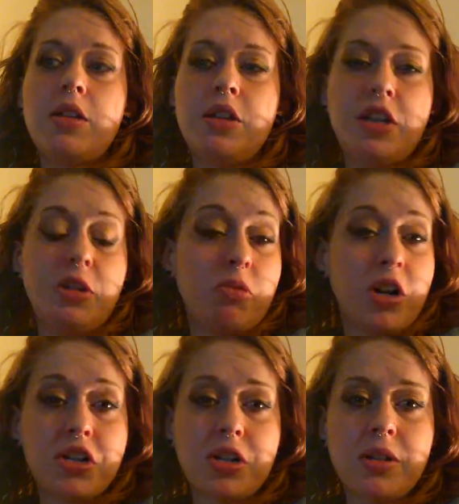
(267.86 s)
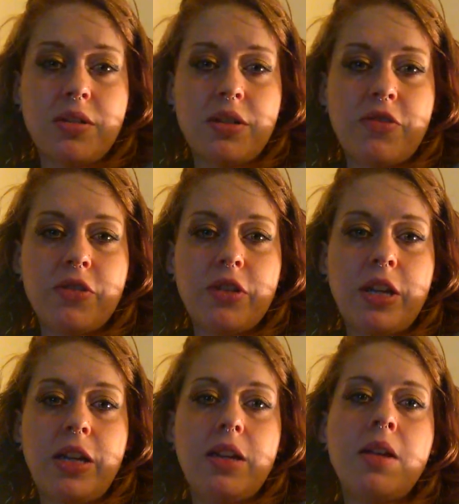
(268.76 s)
You need to brush it a little
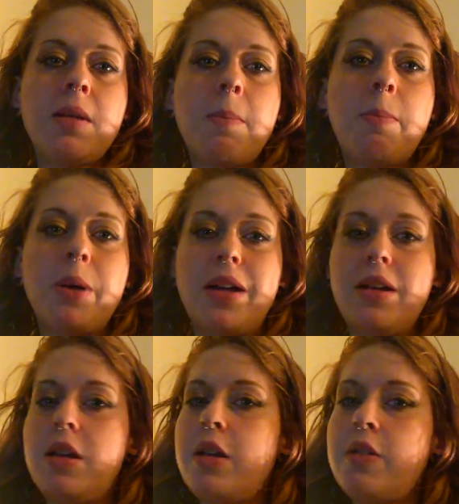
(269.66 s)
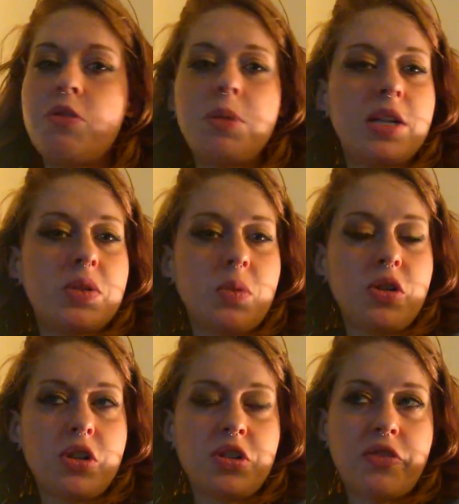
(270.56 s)
differently. But for me, it's
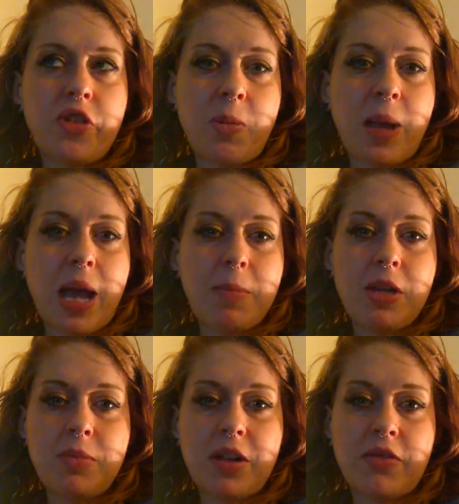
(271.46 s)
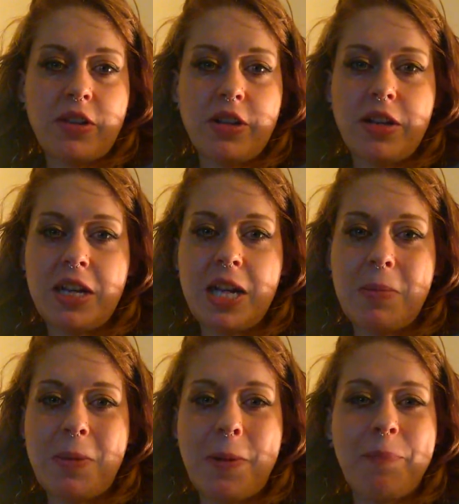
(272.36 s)
worth it. So far, I'm happy. I'm definitely going to
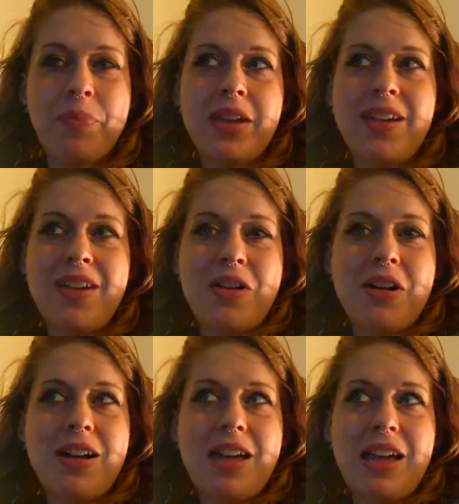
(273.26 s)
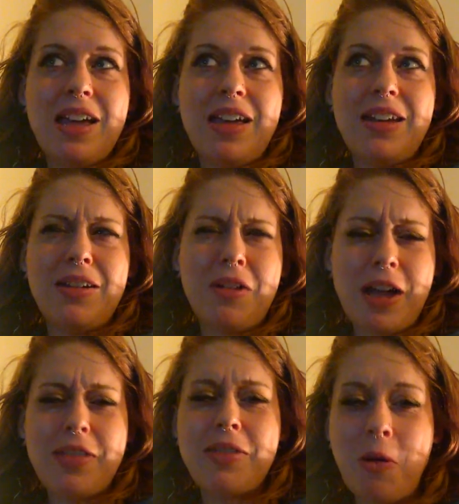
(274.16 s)
keep them. And
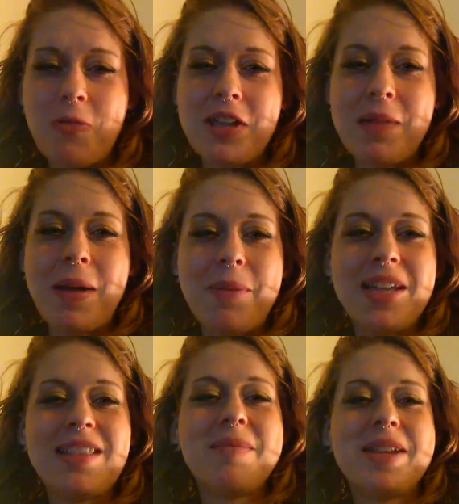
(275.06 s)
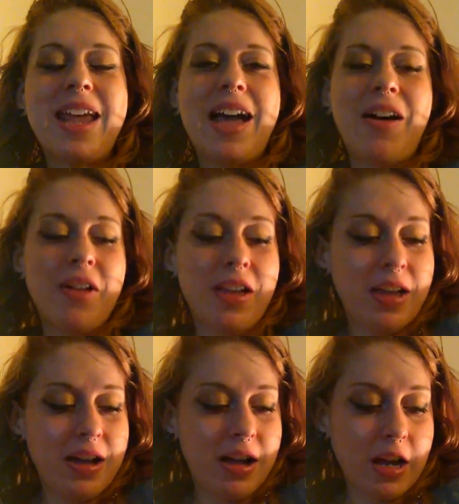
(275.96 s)
hopefully I'm at my limit now.
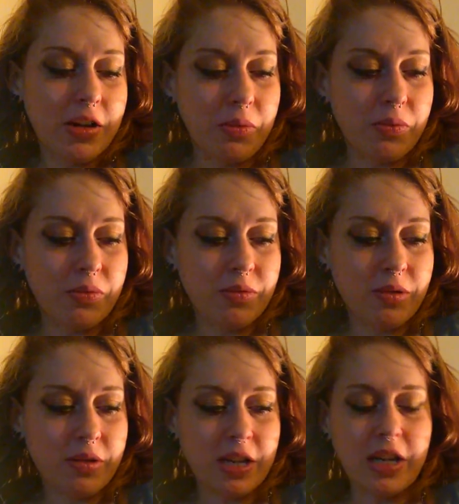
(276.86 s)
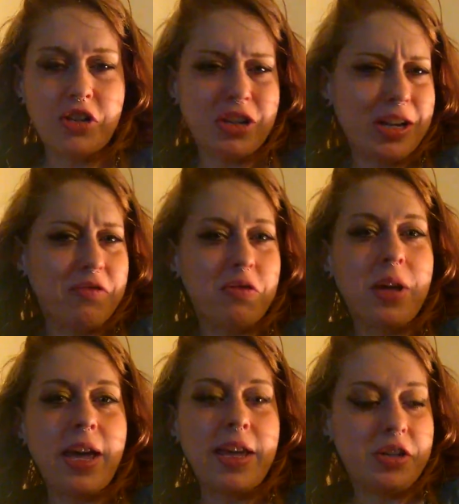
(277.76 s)
I don't think I should get a full
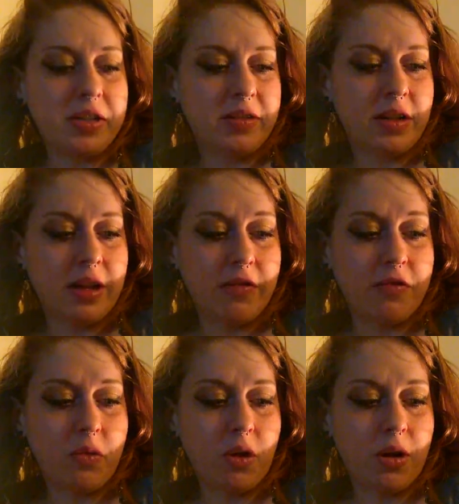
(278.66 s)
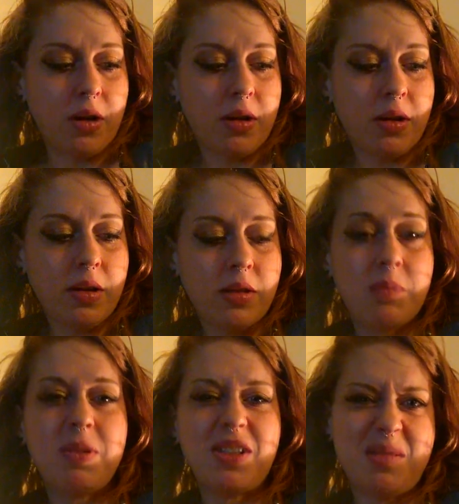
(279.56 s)
head just for the
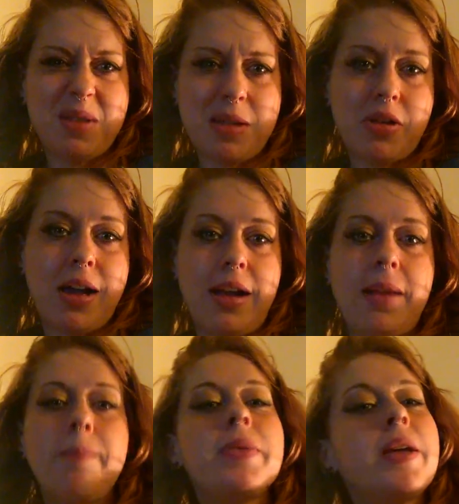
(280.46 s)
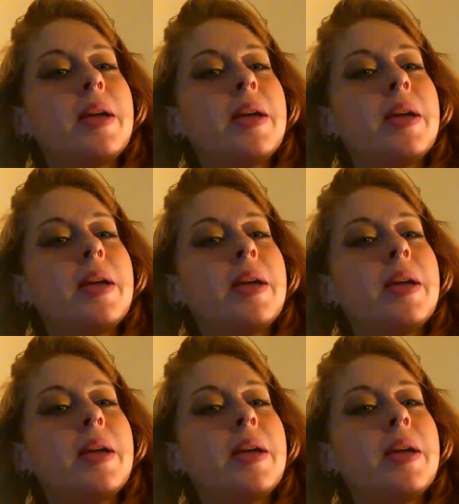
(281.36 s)
ability to be able to hide it.